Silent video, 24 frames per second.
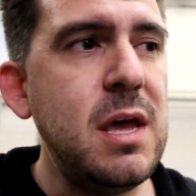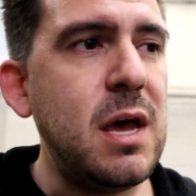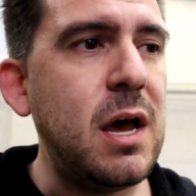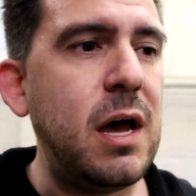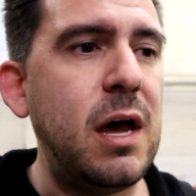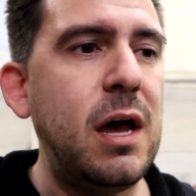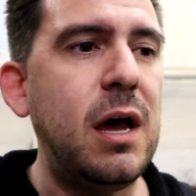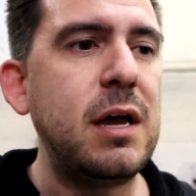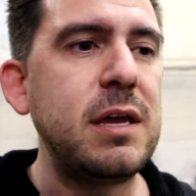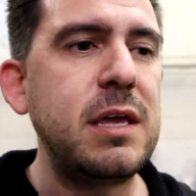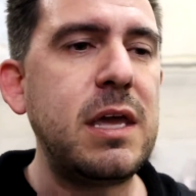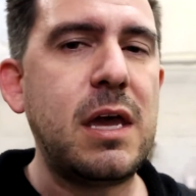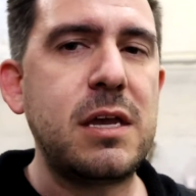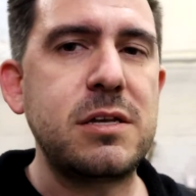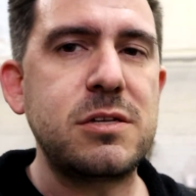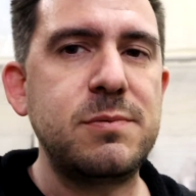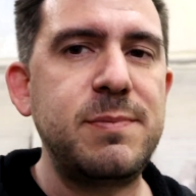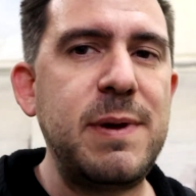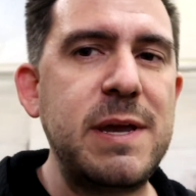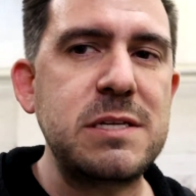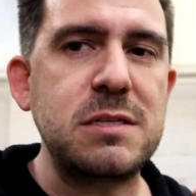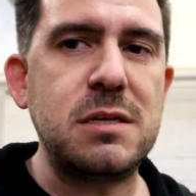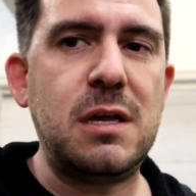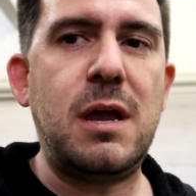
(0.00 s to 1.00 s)
Yeah, so
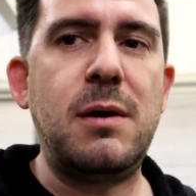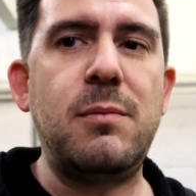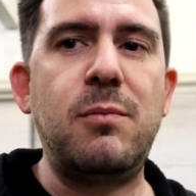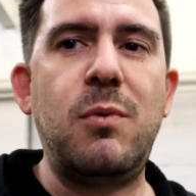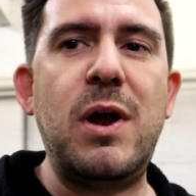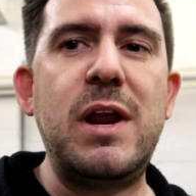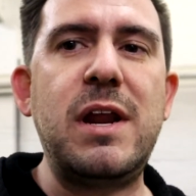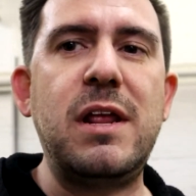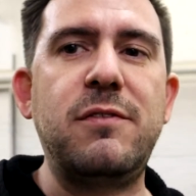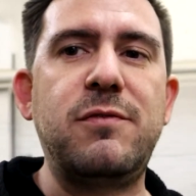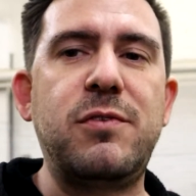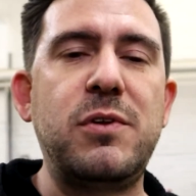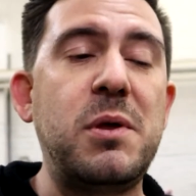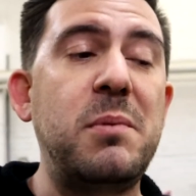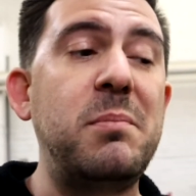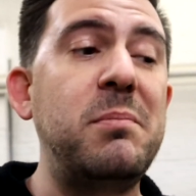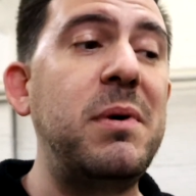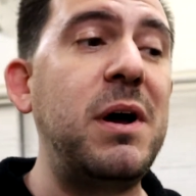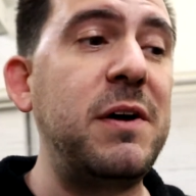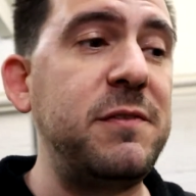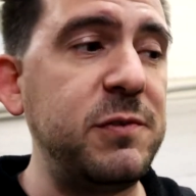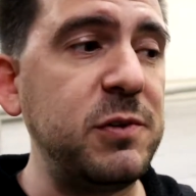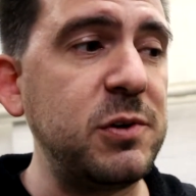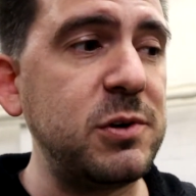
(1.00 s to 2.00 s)
basically I'm waiting for the
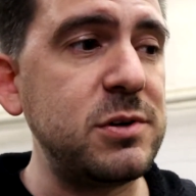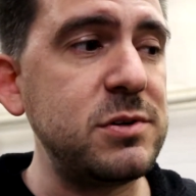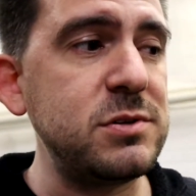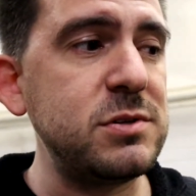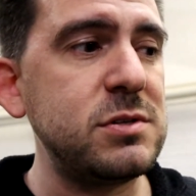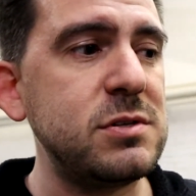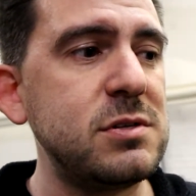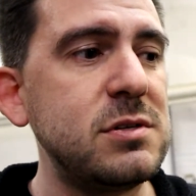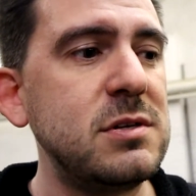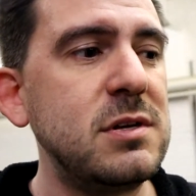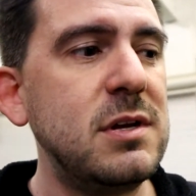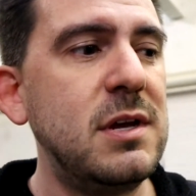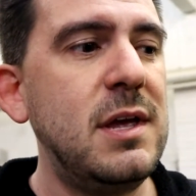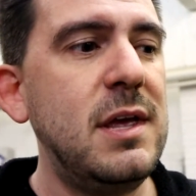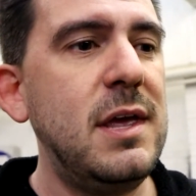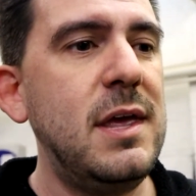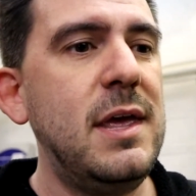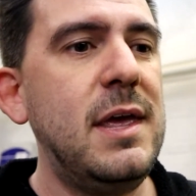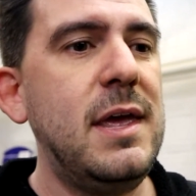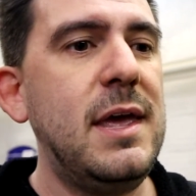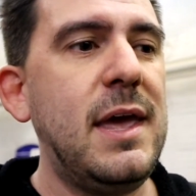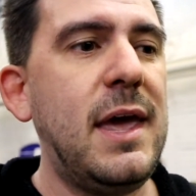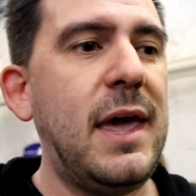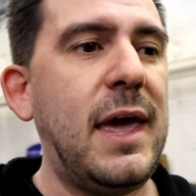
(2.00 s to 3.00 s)
mufflers,
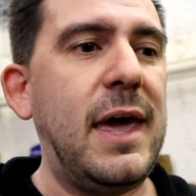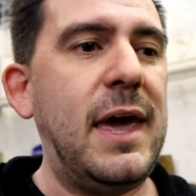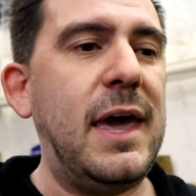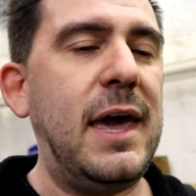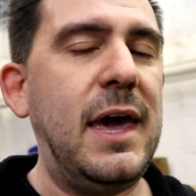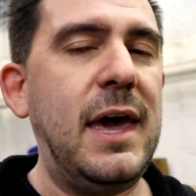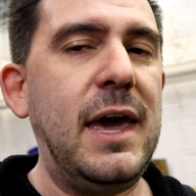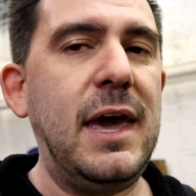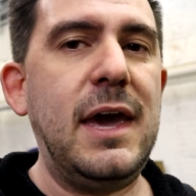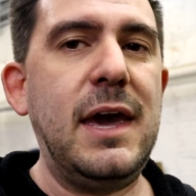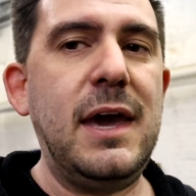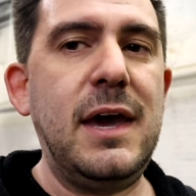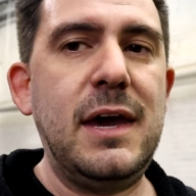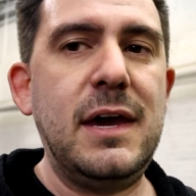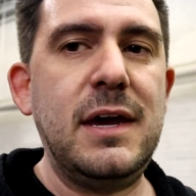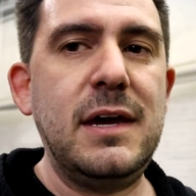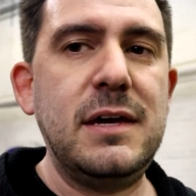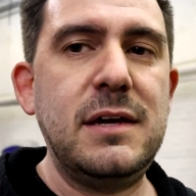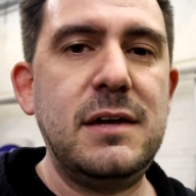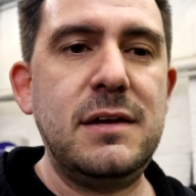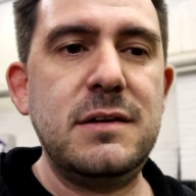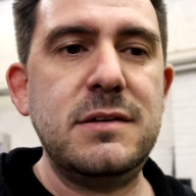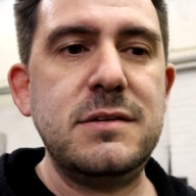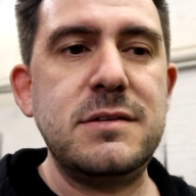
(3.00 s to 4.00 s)

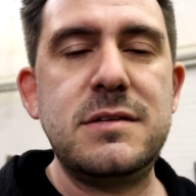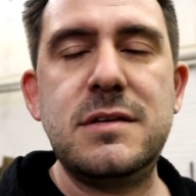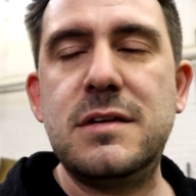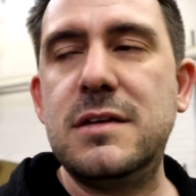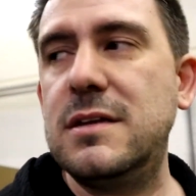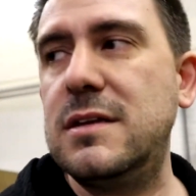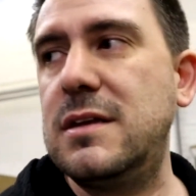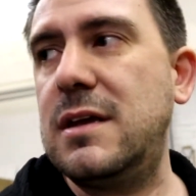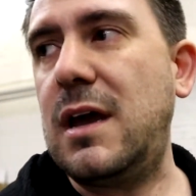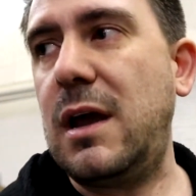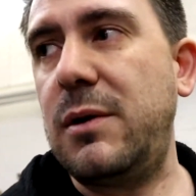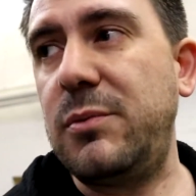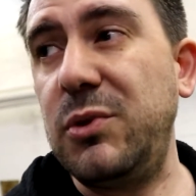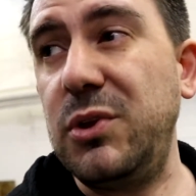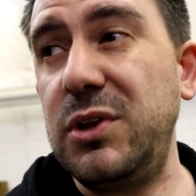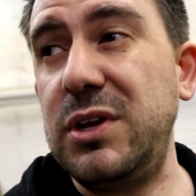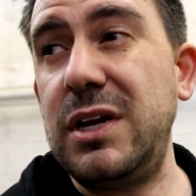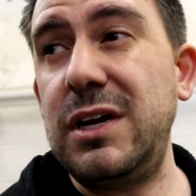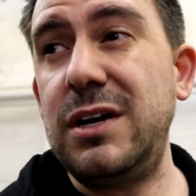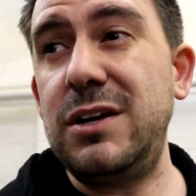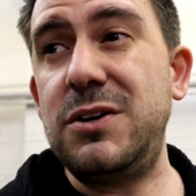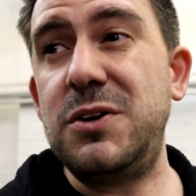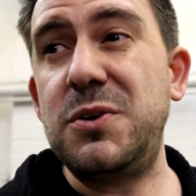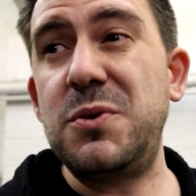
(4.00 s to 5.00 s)
and I really
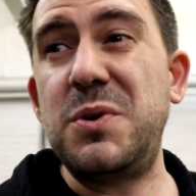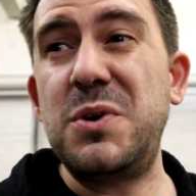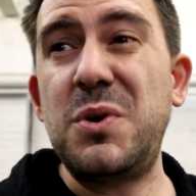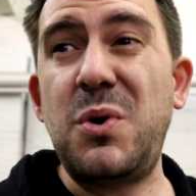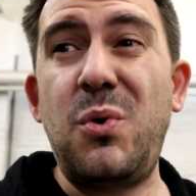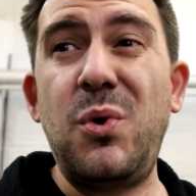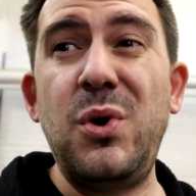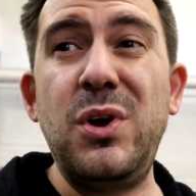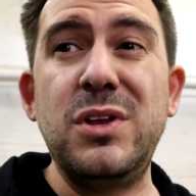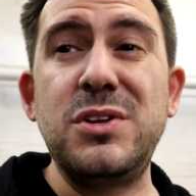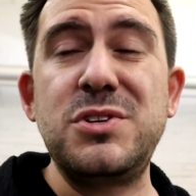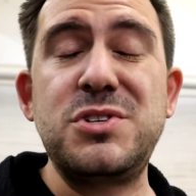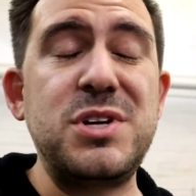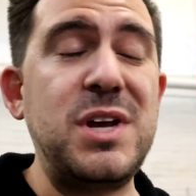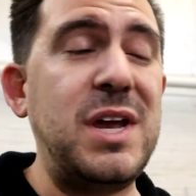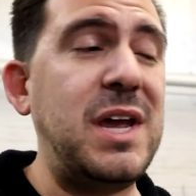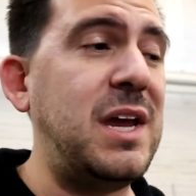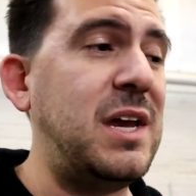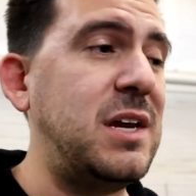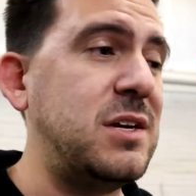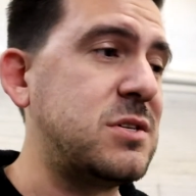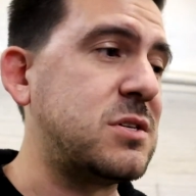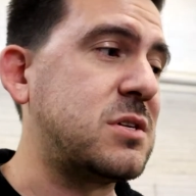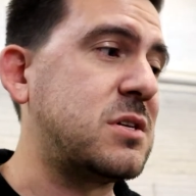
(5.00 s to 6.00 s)
need to do an oil
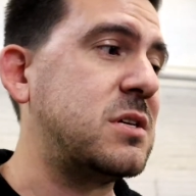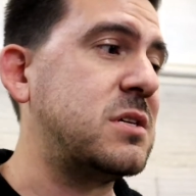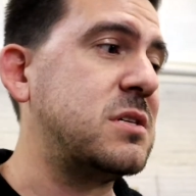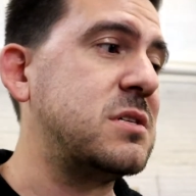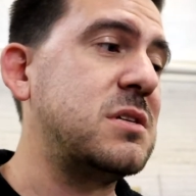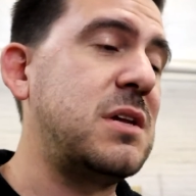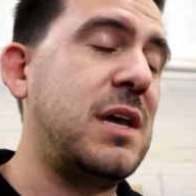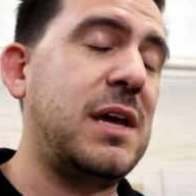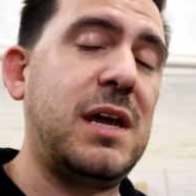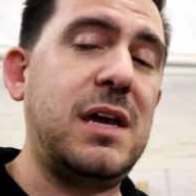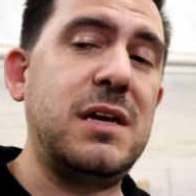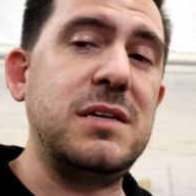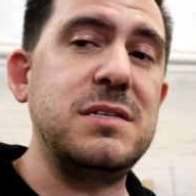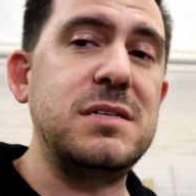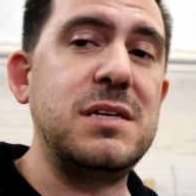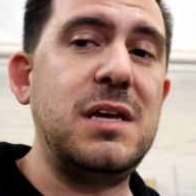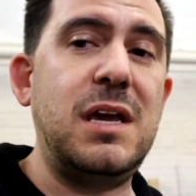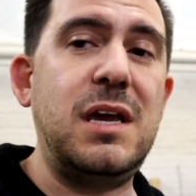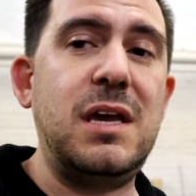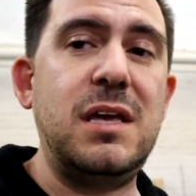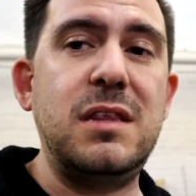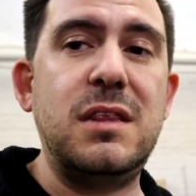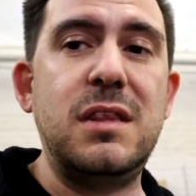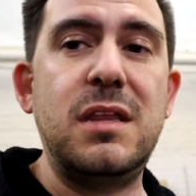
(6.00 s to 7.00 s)
change because, like I
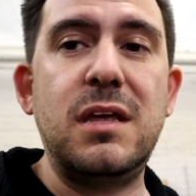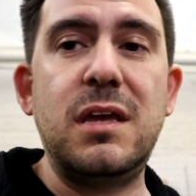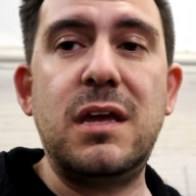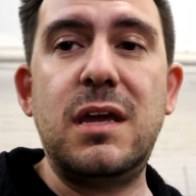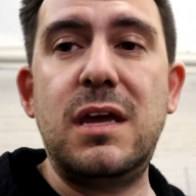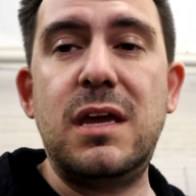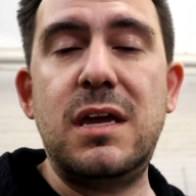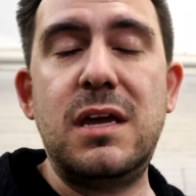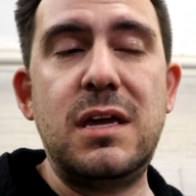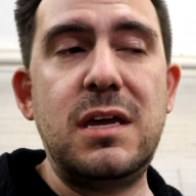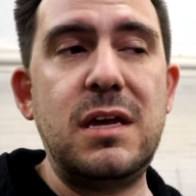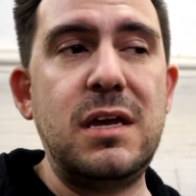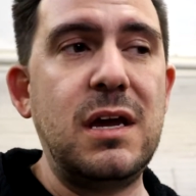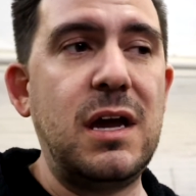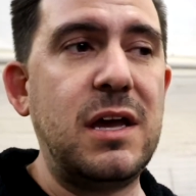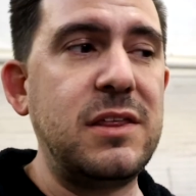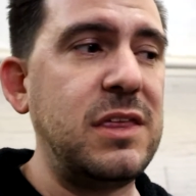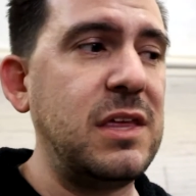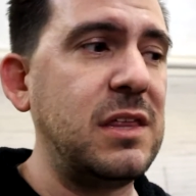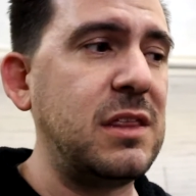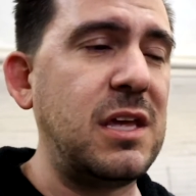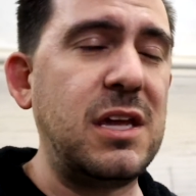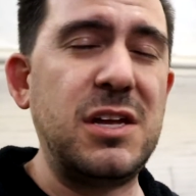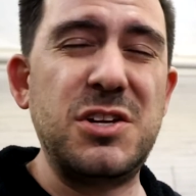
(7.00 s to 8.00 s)
said, I
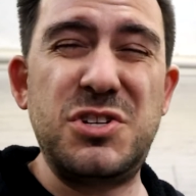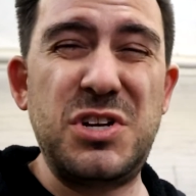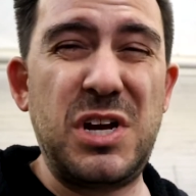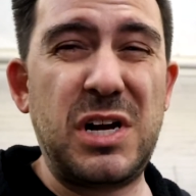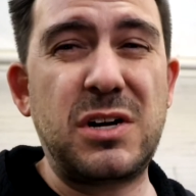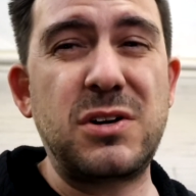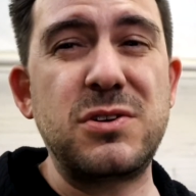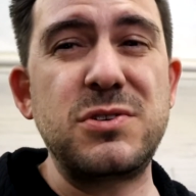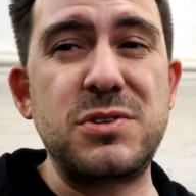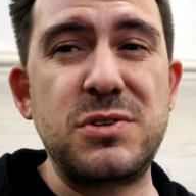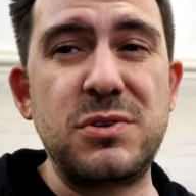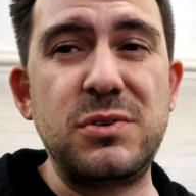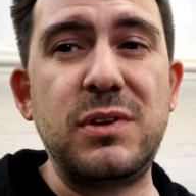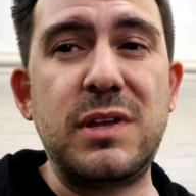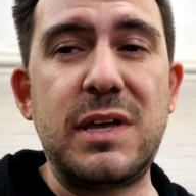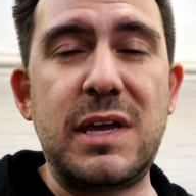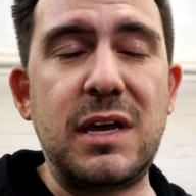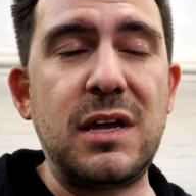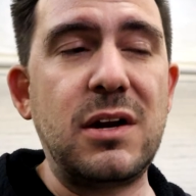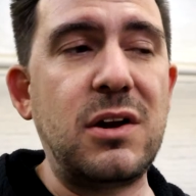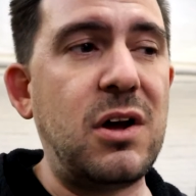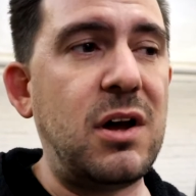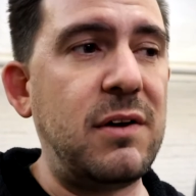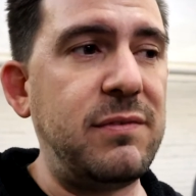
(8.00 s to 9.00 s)
think the injectors are
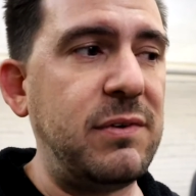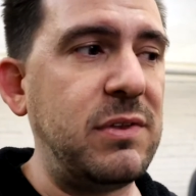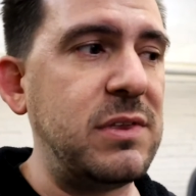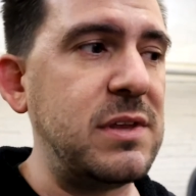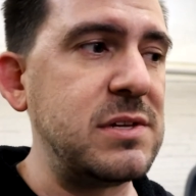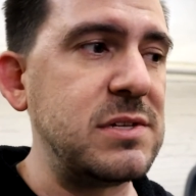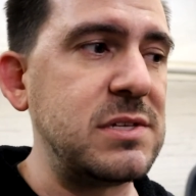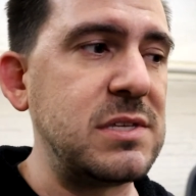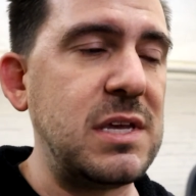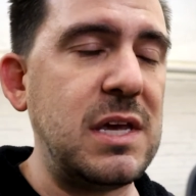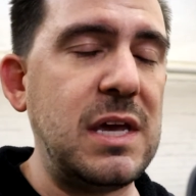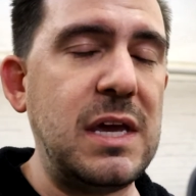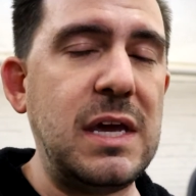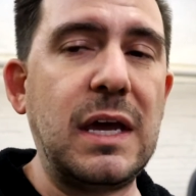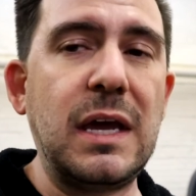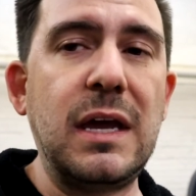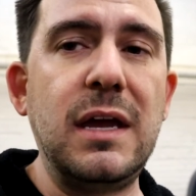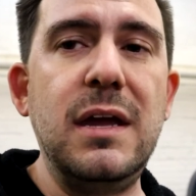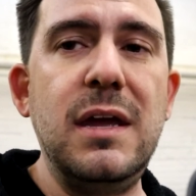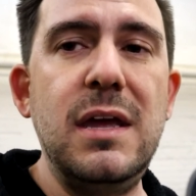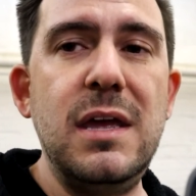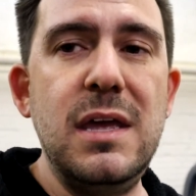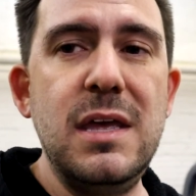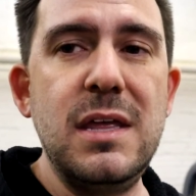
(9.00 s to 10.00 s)
leaking off on this thing.
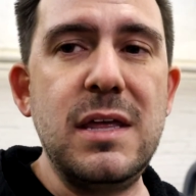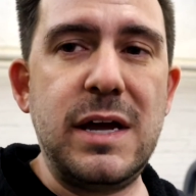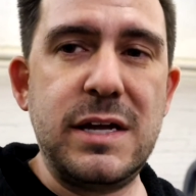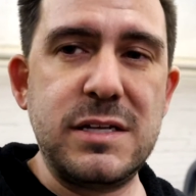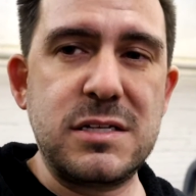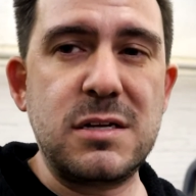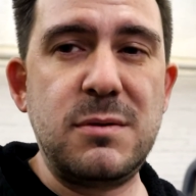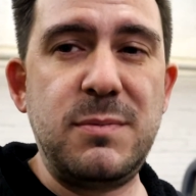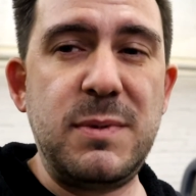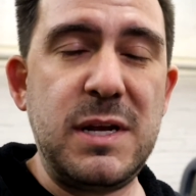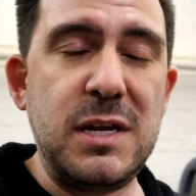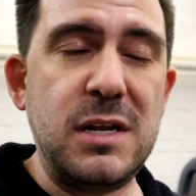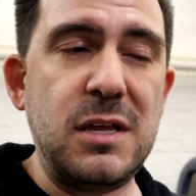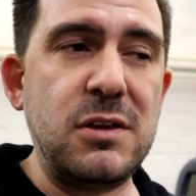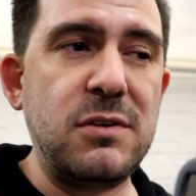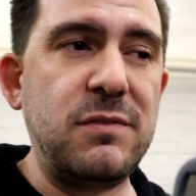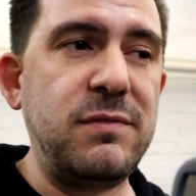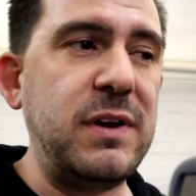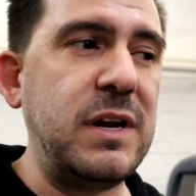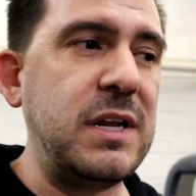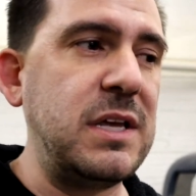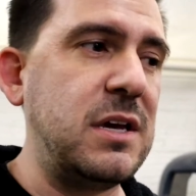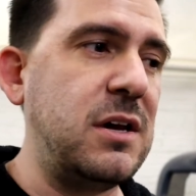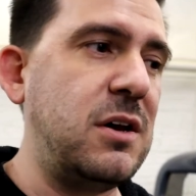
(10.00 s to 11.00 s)
That's going to be another
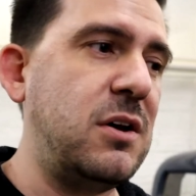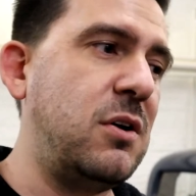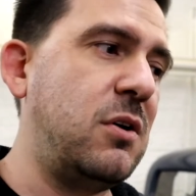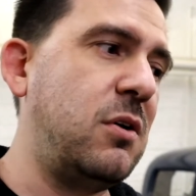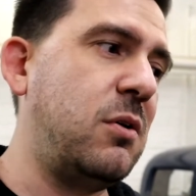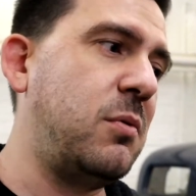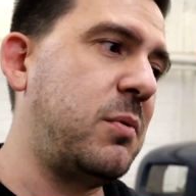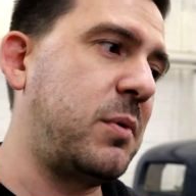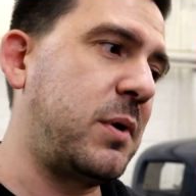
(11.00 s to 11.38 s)
video.